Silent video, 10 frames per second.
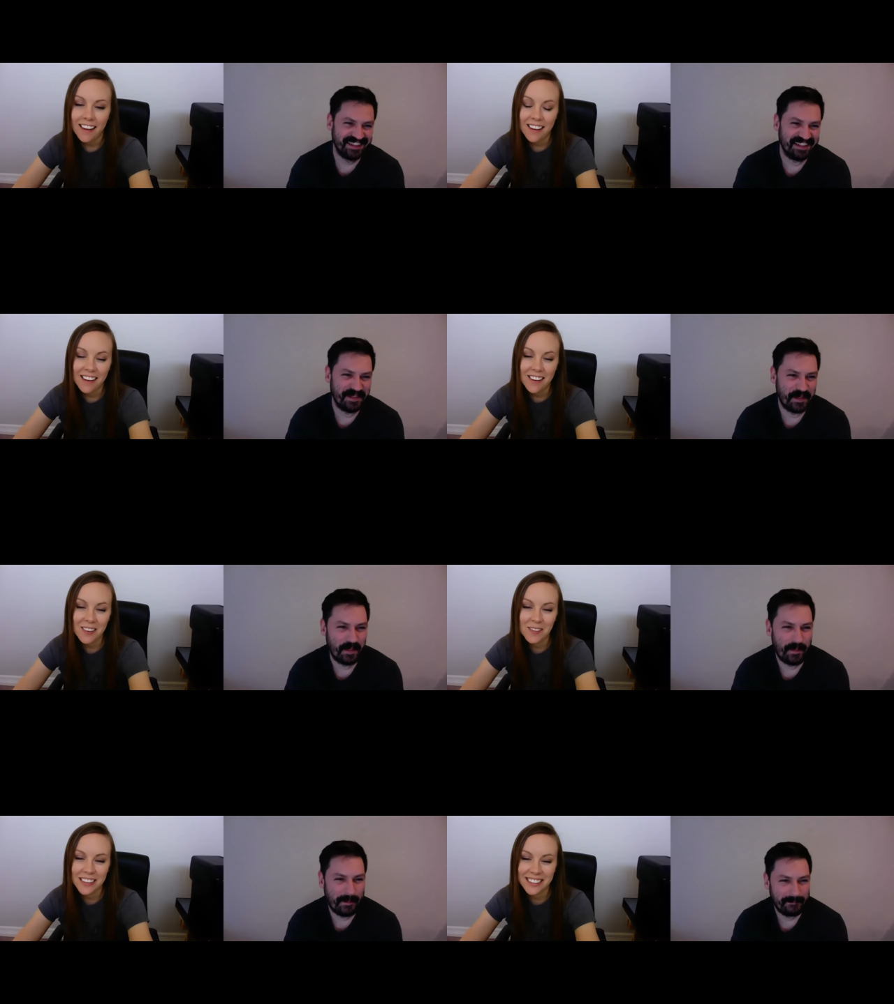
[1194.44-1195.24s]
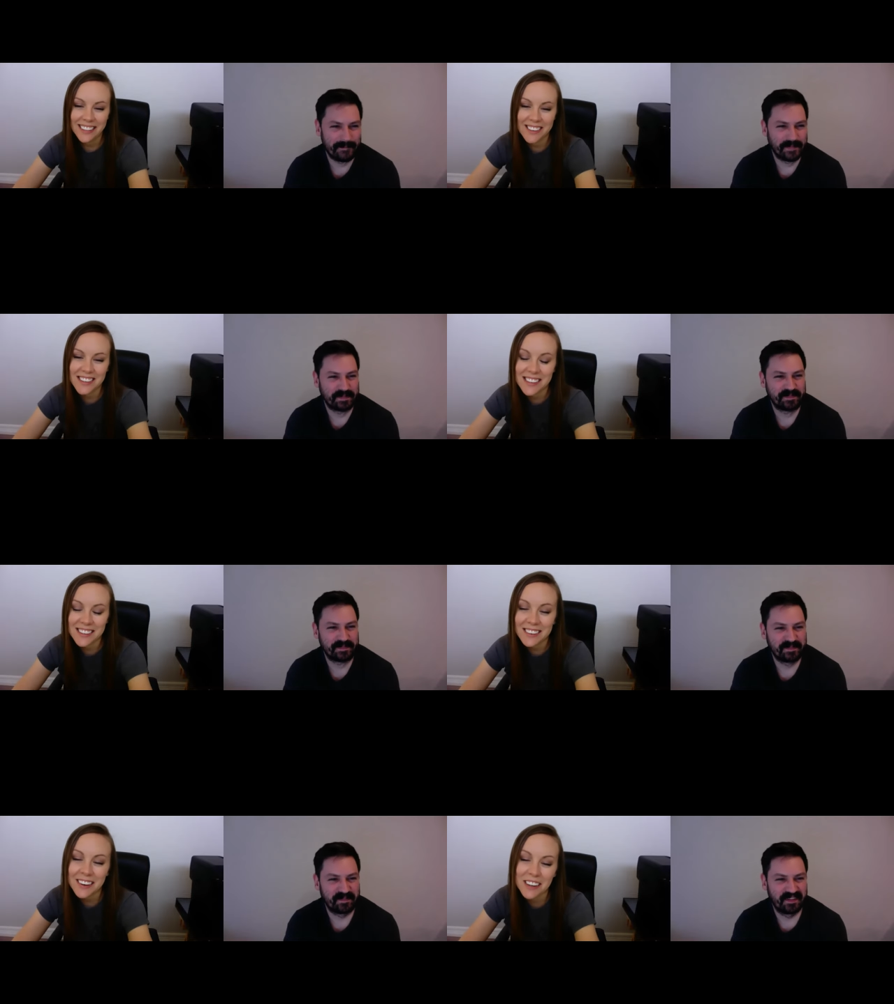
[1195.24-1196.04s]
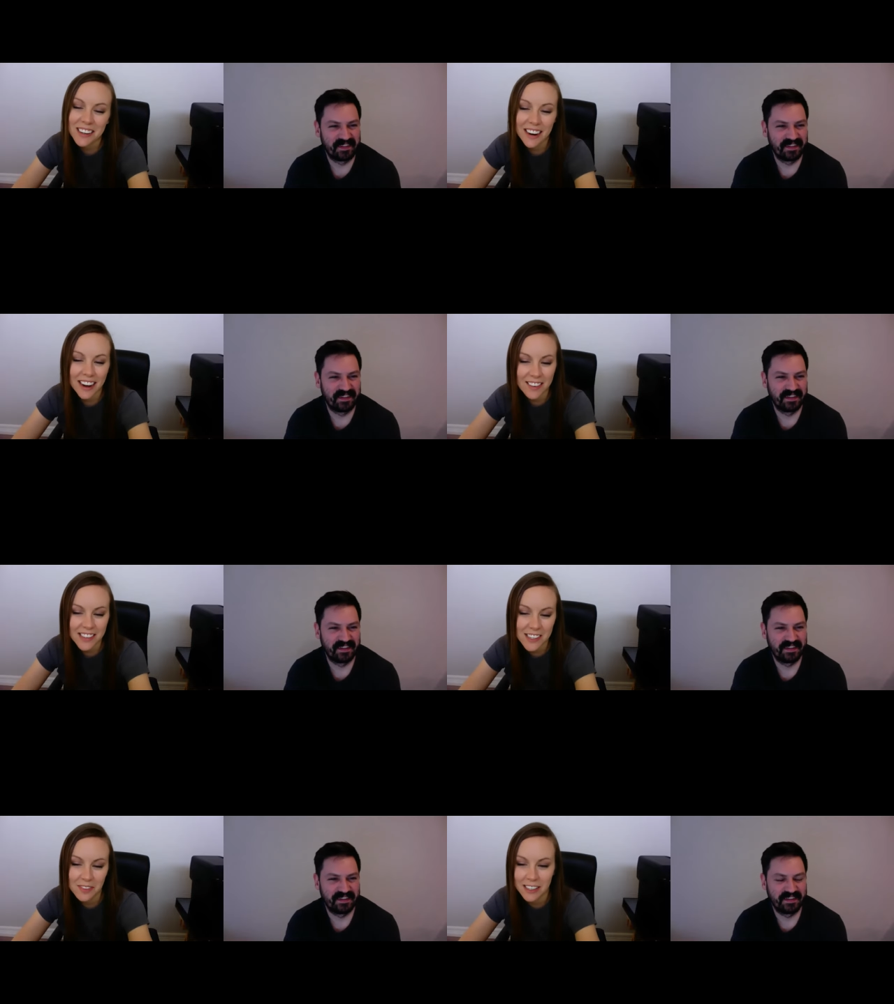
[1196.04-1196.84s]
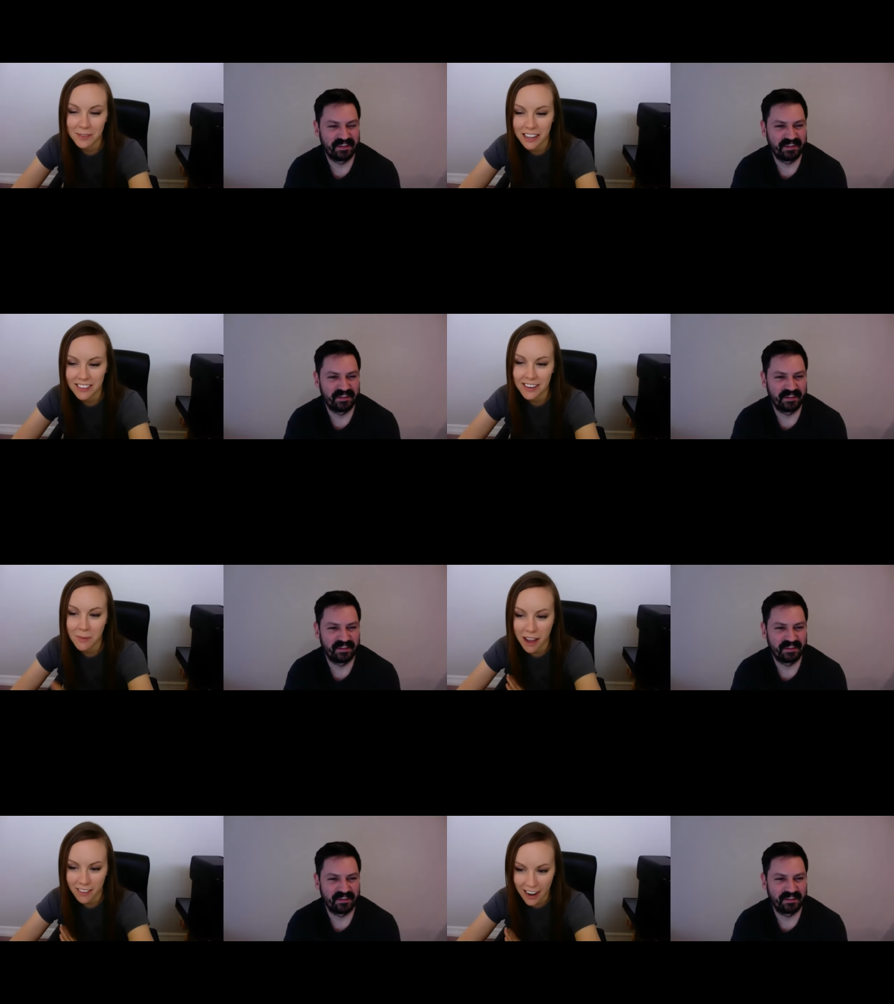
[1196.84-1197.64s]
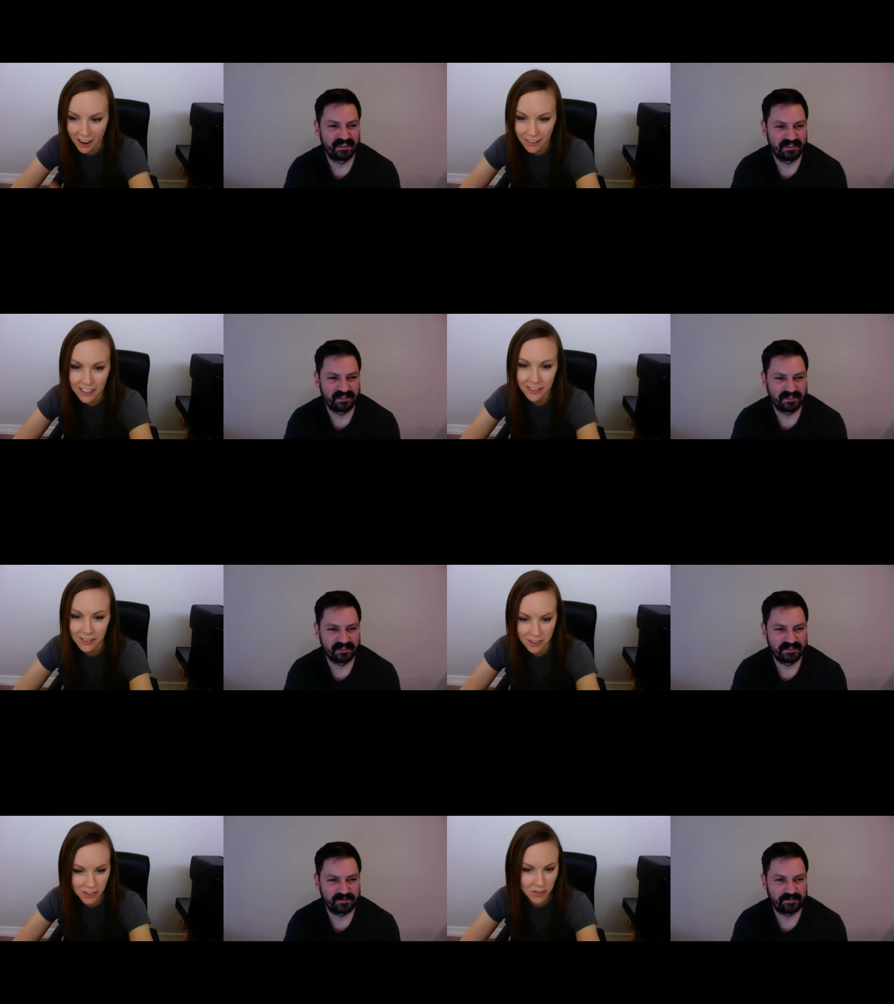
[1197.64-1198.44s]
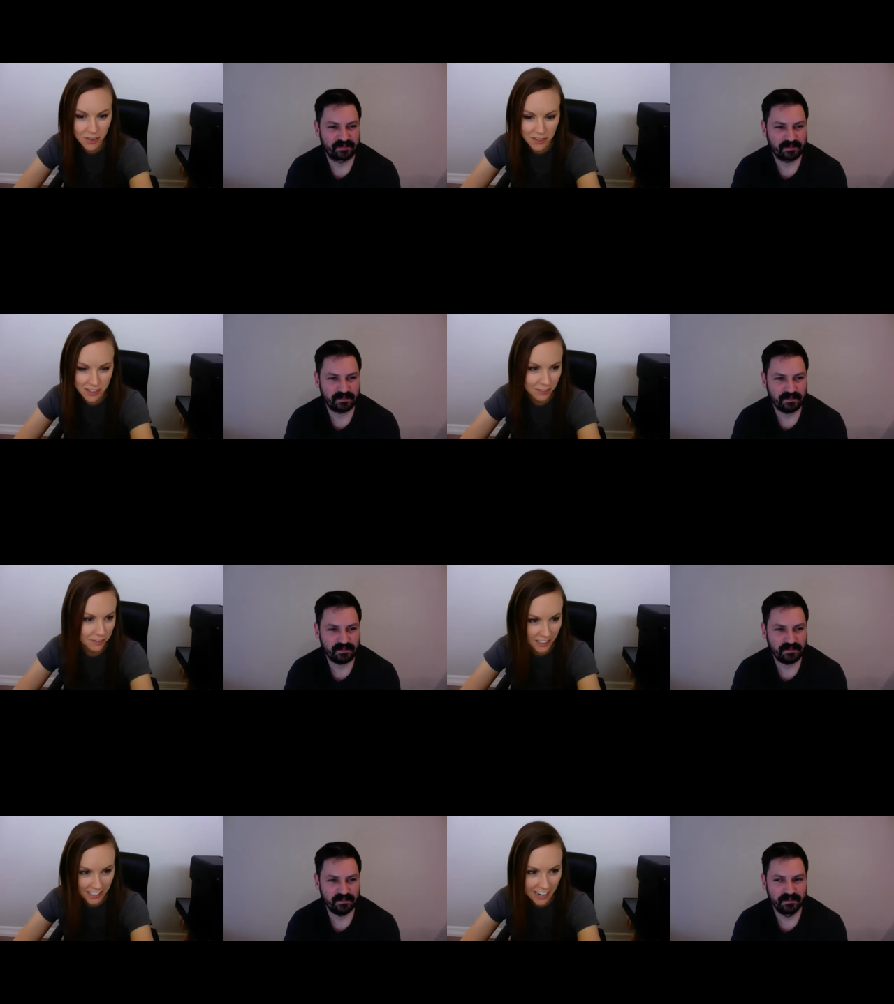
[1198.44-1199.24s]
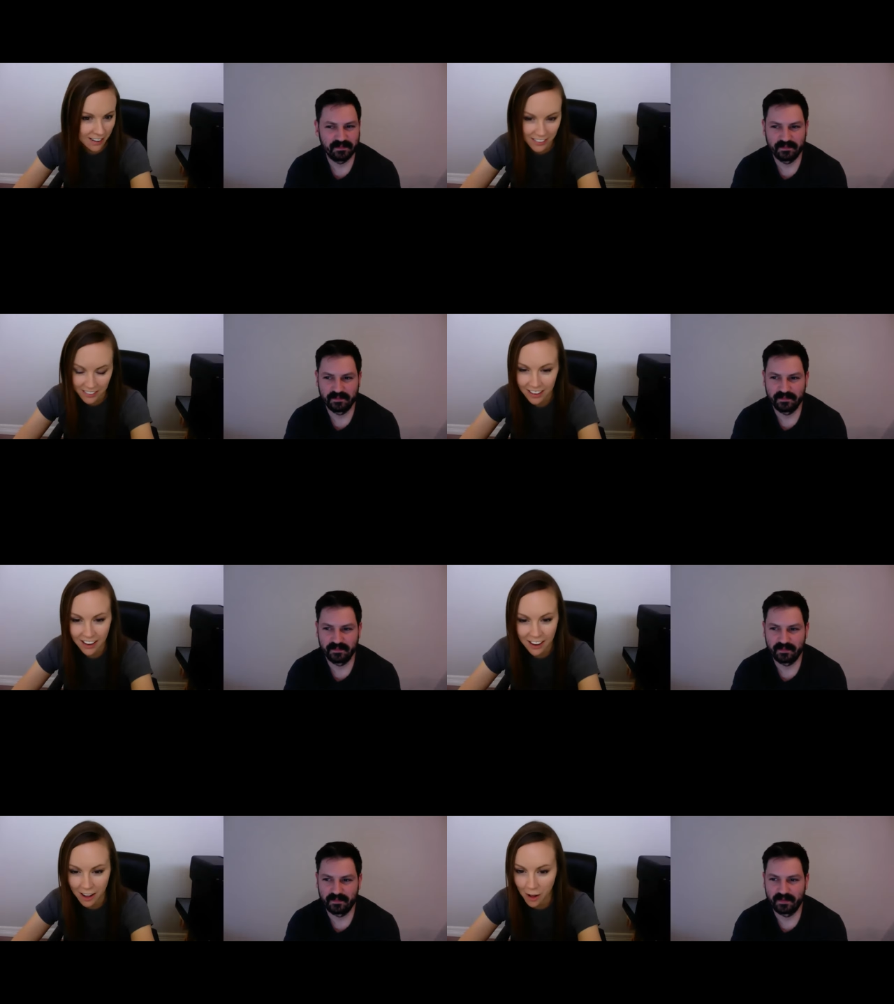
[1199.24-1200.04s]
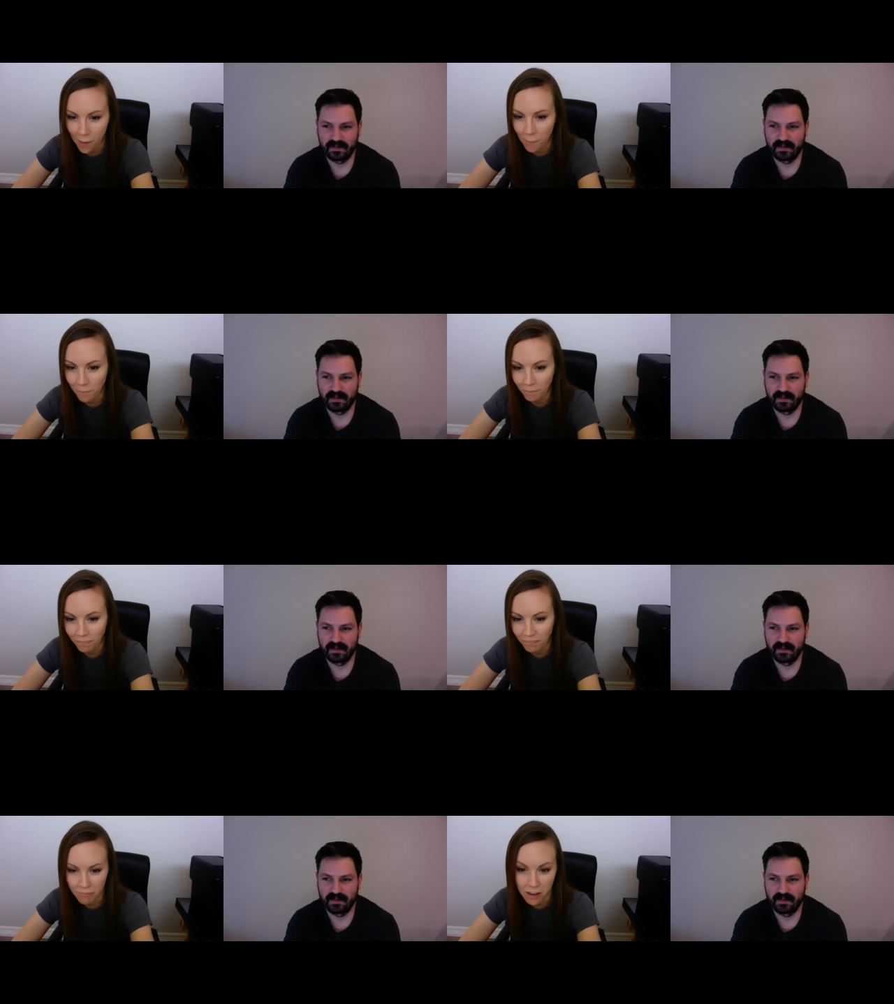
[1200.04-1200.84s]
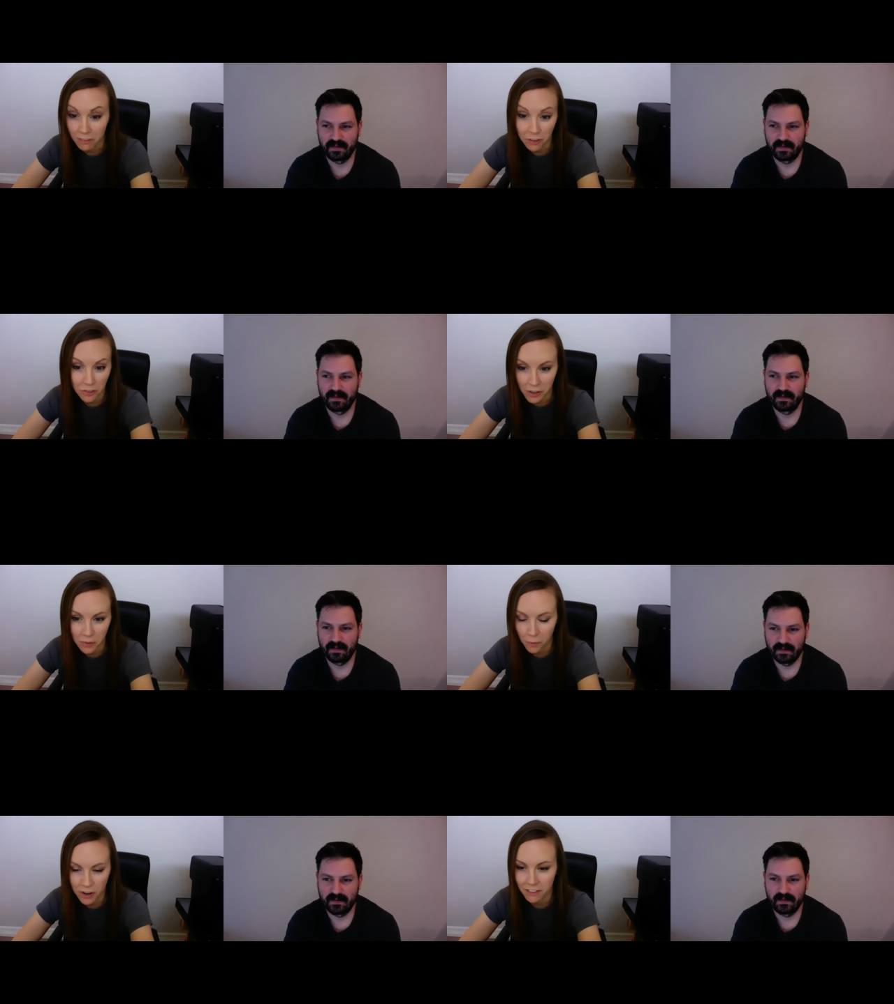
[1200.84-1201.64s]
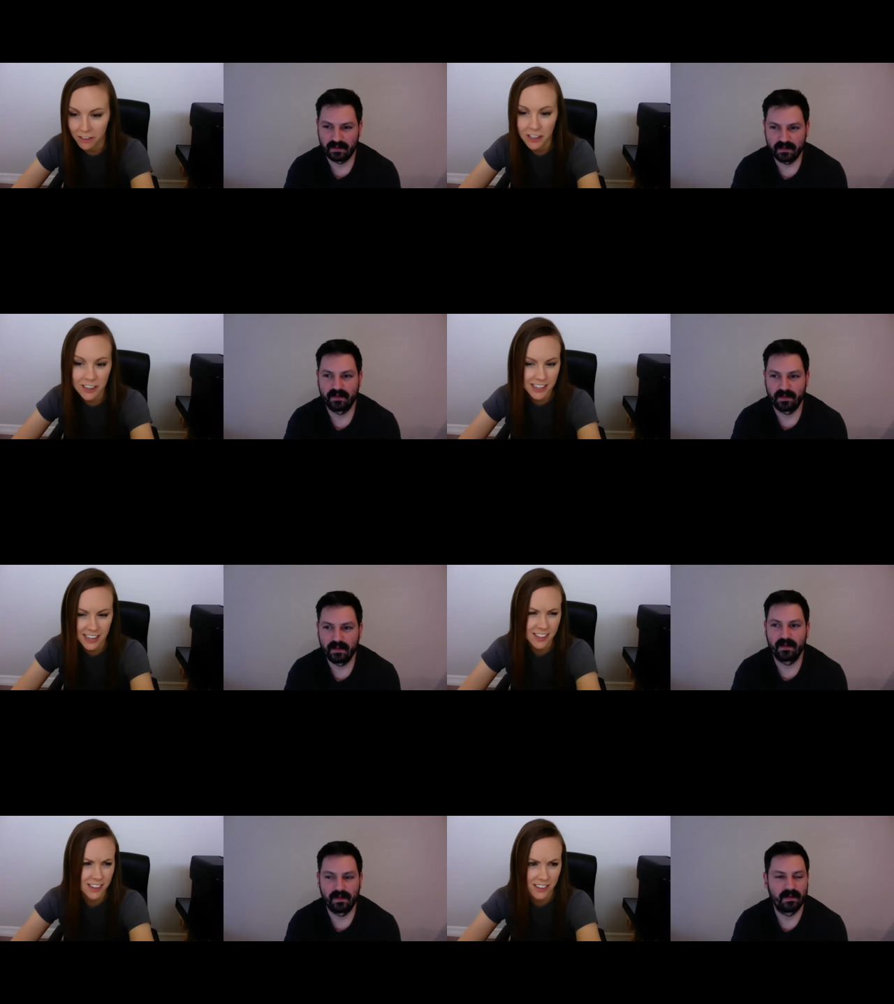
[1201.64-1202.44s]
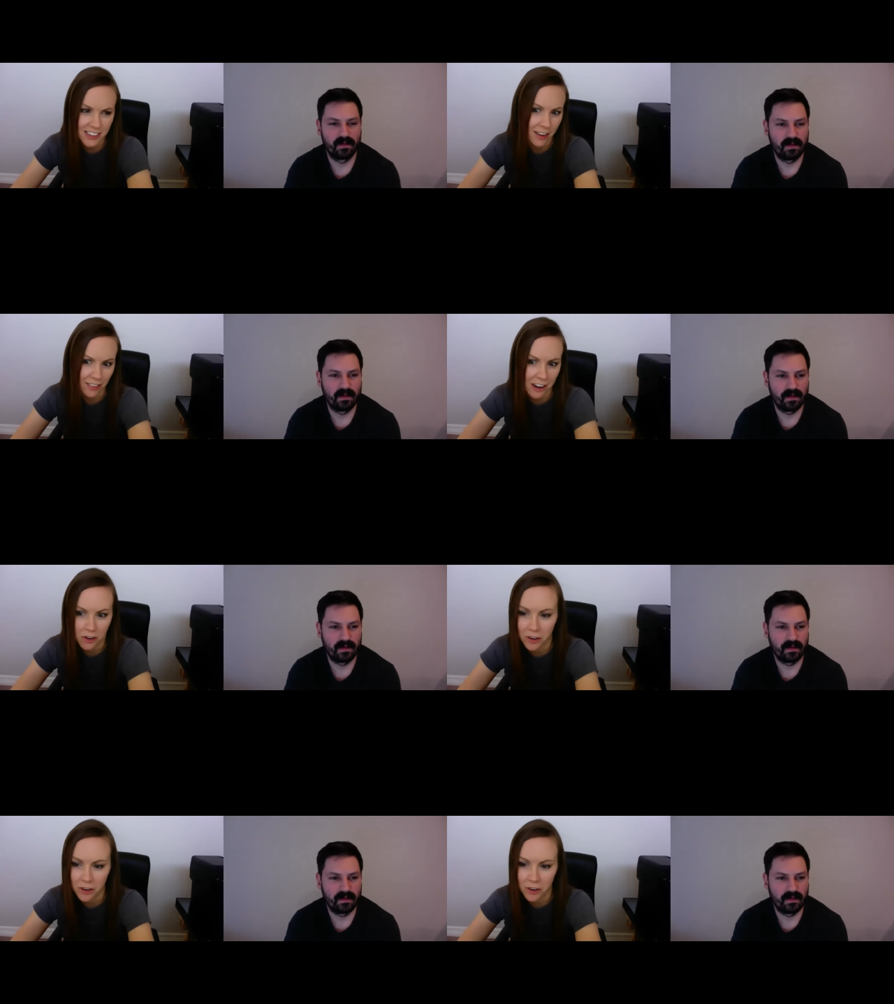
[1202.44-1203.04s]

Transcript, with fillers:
Speaker 1: um, it'll still come to your house via mail, no matter how you choose to fill it out um, by phone or whatever, because that's just how they do